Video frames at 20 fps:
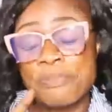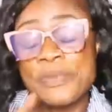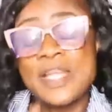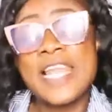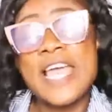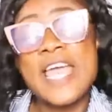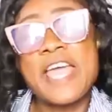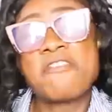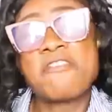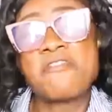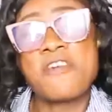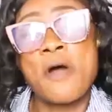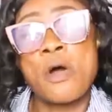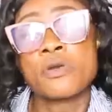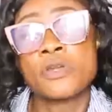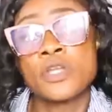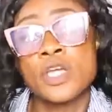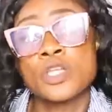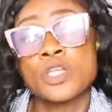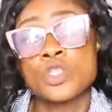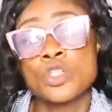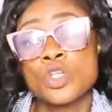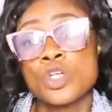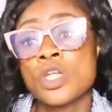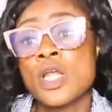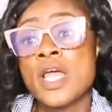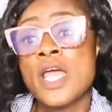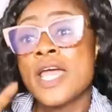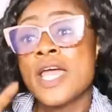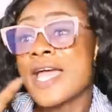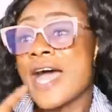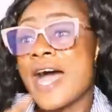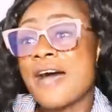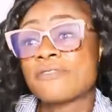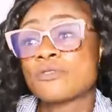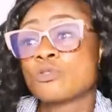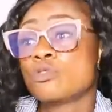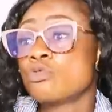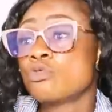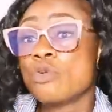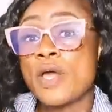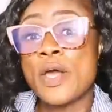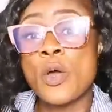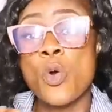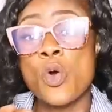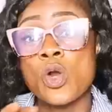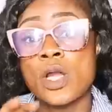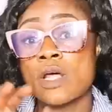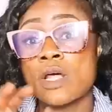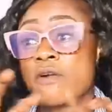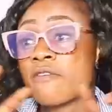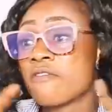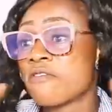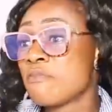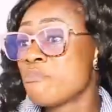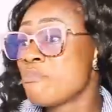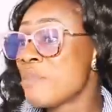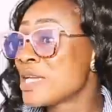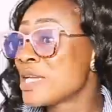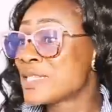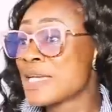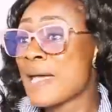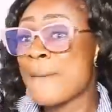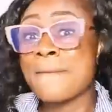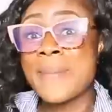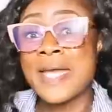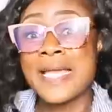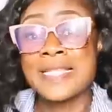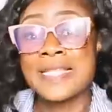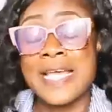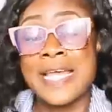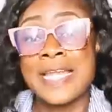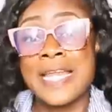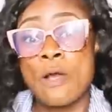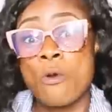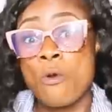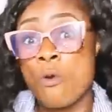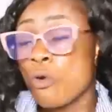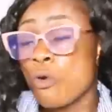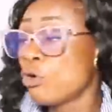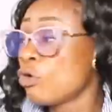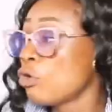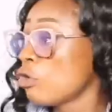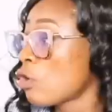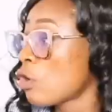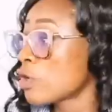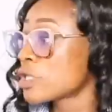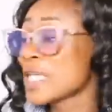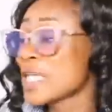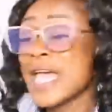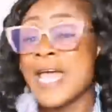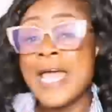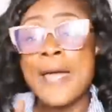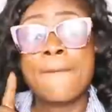lay a foundation, have to do a whole lot of measurement and a whole lot